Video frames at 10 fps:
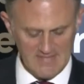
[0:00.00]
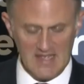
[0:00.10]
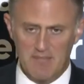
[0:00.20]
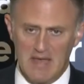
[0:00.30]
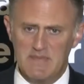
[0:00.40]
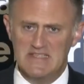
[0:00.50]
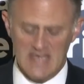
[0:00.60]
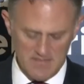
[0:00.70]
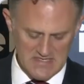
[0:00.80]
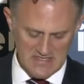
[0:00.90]
It might be
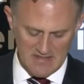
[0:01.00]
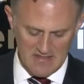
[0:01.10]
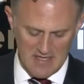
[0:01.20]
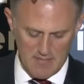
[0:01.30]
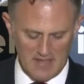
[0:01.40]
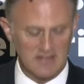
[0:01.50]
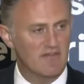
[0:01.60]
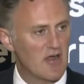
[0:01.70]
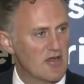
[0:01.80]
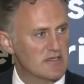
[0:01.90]
tempting to think about the
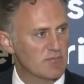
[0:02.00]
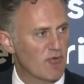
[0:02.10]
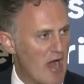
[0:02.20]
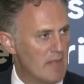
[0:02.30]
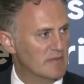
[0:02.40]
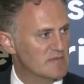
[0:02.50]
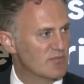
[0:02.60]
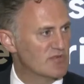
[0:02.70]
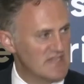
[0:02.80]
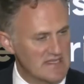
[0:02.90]
various problems
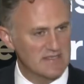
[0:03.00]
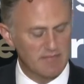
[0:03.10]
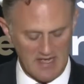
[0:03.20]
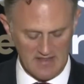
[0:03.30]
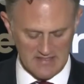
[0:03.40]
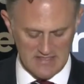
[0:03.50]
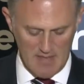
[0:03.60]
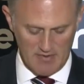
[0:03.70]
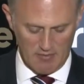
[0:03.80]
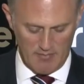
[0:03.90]
presented by the
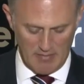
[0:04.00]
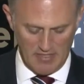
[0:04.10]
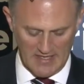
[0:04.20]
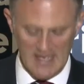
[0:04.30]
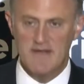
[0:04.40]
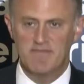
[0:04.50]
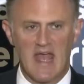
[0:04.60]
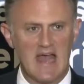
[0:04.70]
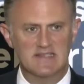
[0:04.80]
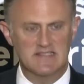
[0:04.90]
Islamic Republic
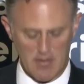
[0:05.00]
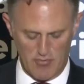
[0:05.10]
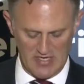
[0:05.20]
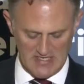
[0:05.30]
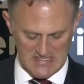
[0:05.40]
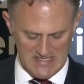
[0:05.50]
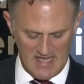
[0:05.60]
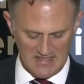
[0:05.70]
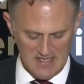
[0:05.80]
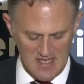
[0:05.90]
as separate and
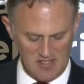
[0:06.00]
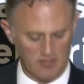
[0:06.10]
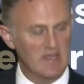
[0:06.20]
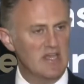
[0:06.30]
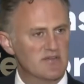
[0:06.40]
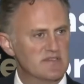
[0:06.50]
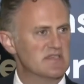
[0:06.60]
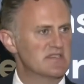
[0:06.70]
distinct. Here's the